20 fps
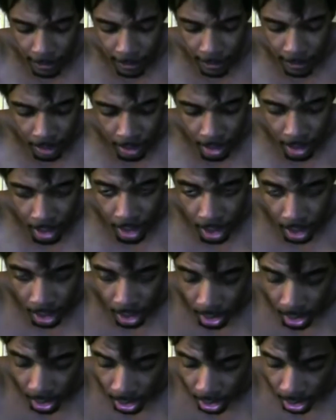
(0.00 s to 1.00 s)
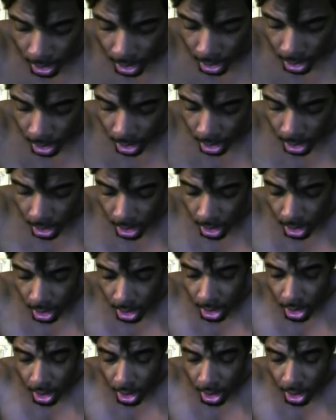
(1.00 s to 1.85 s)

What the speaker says: (no one is talking)